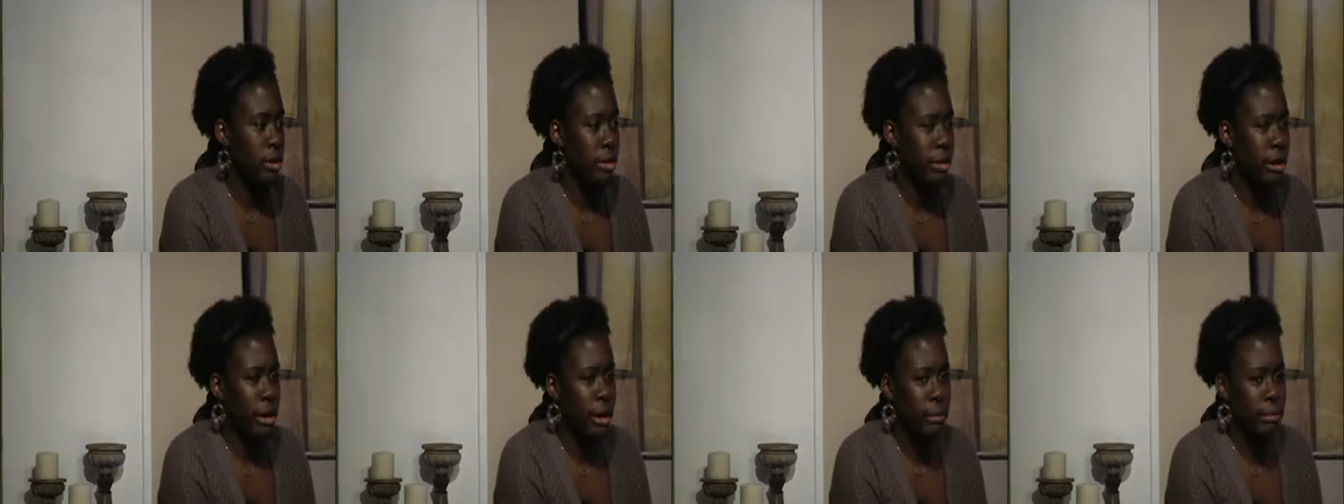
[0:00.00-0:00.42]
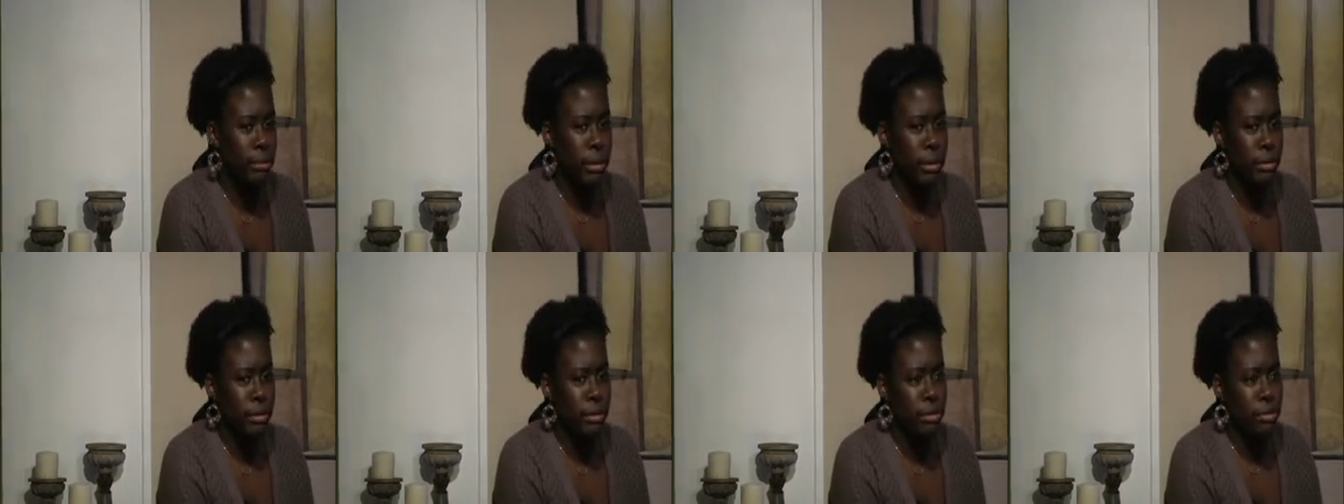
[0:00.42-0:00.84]
of the
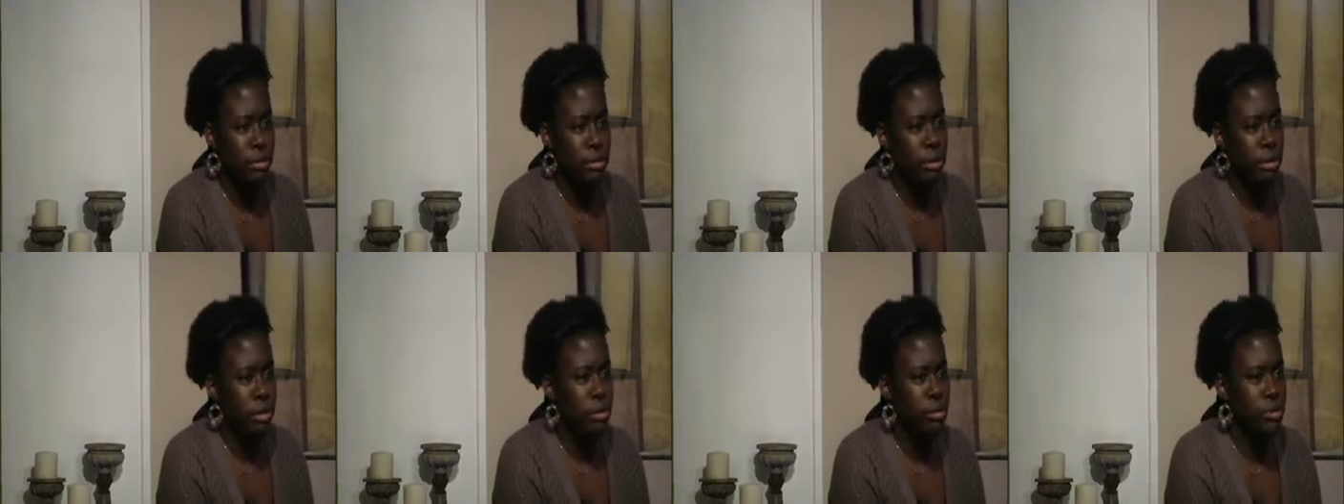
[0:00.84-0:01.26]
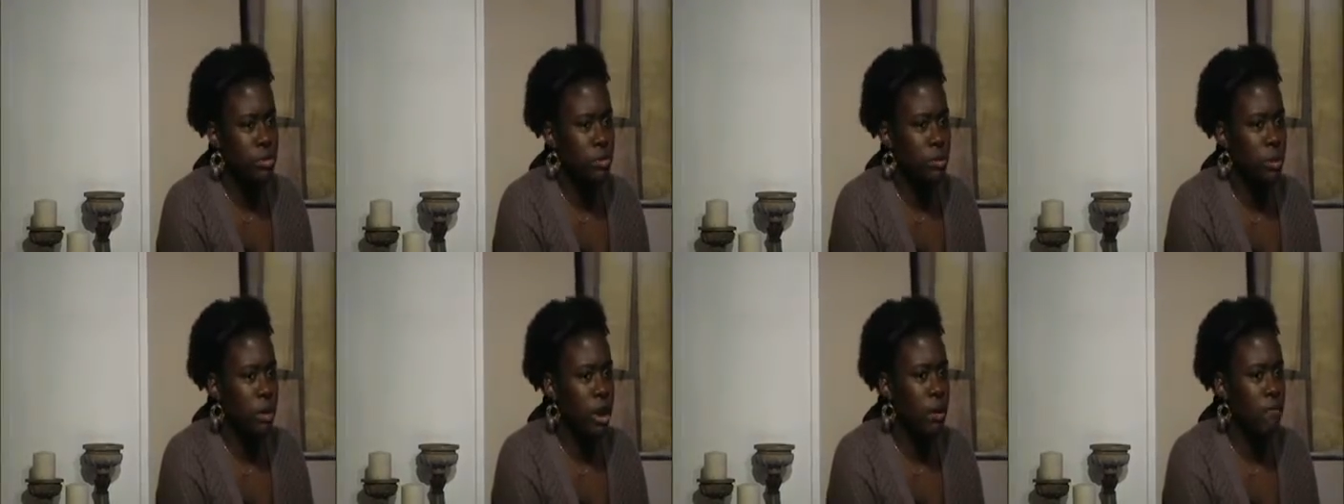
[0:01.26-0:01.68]
carpet or the clothes
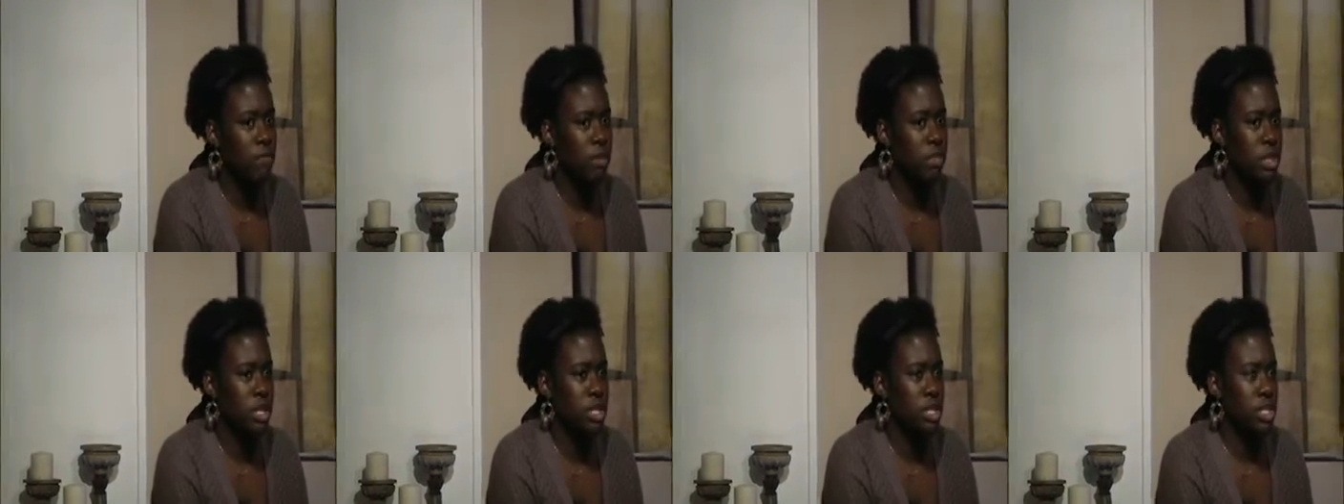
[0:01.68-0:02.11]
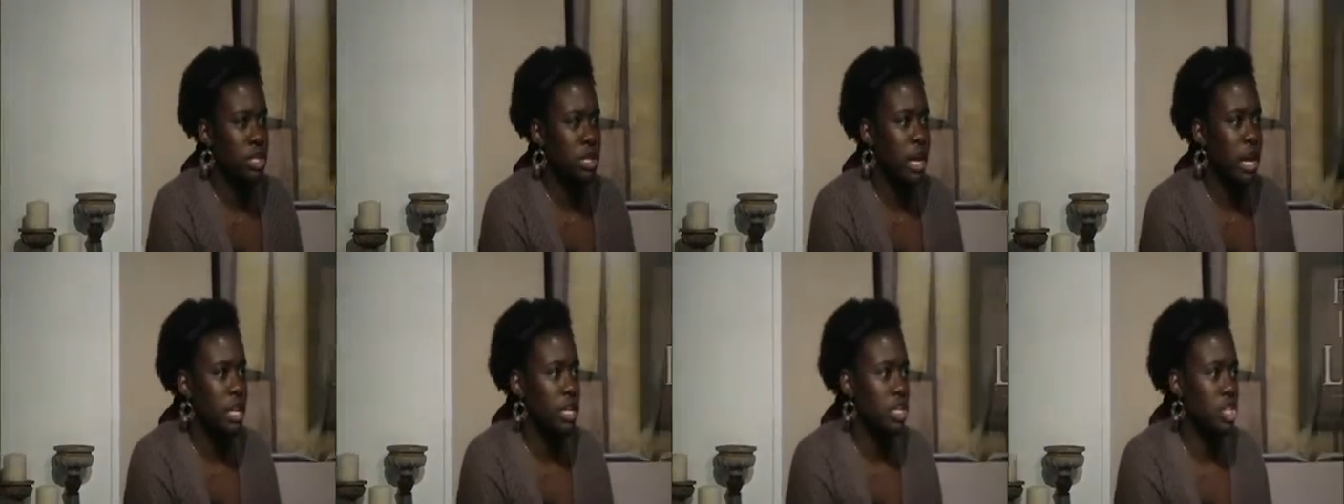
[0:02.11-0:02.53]
that we wear, everything
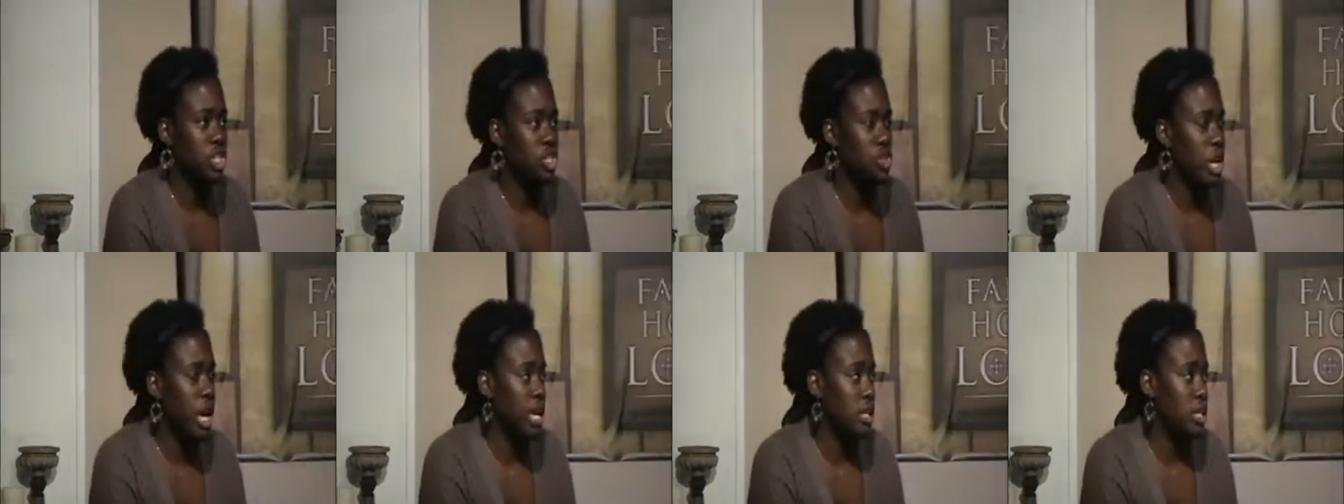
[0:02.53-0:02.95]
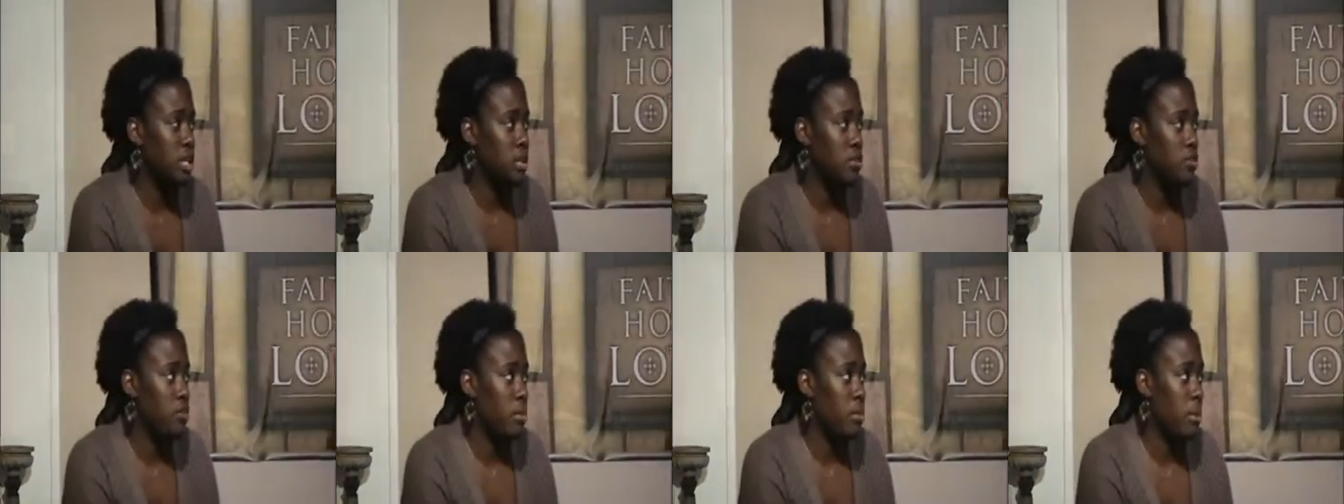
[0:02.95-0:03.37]
should not distract
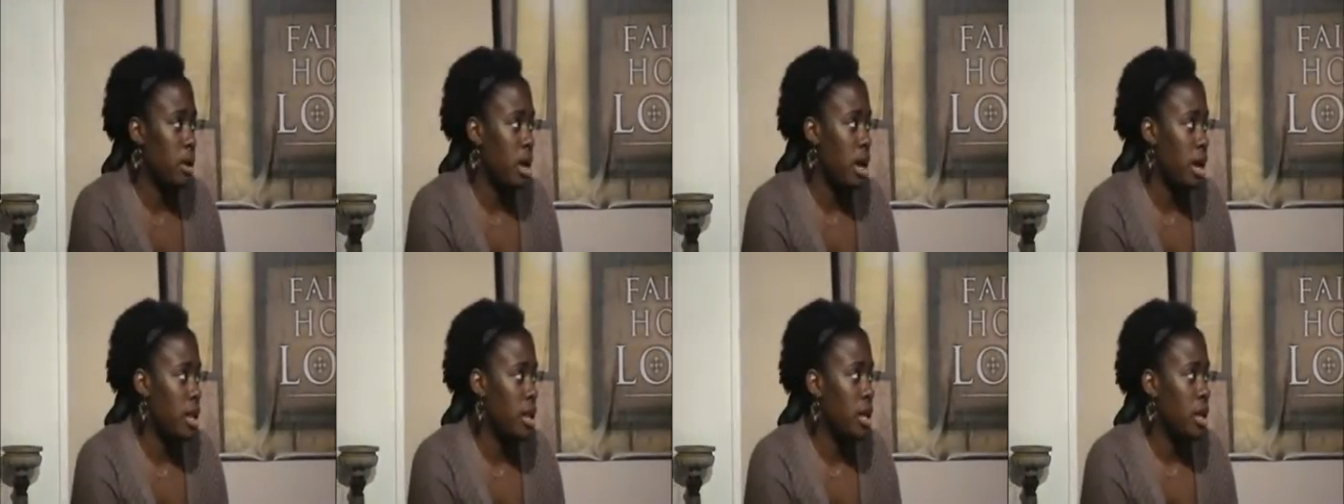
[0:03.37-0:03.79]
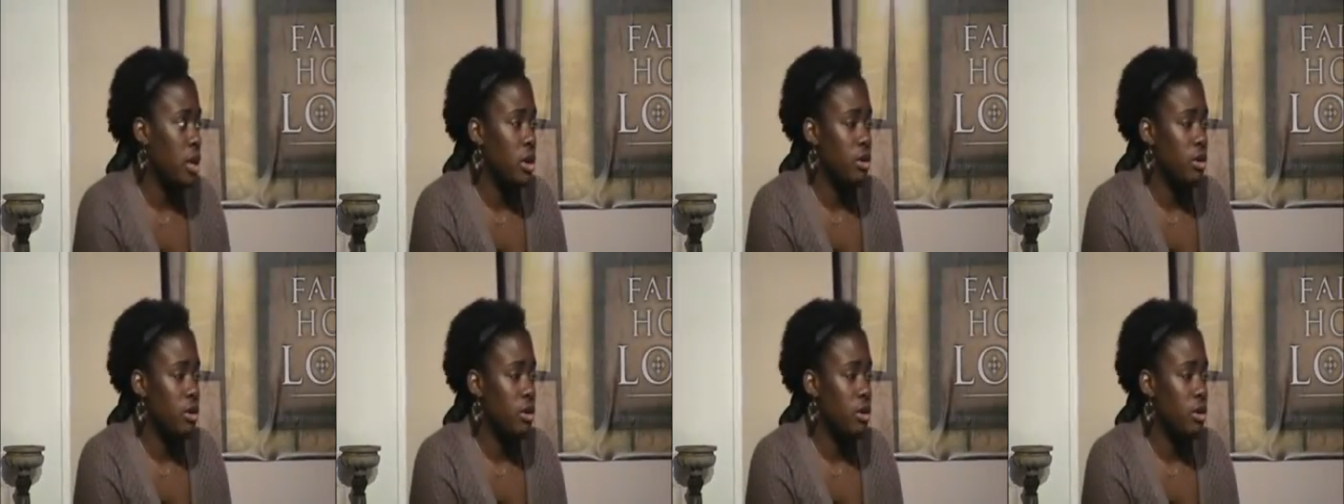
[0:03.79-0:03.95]
us from God.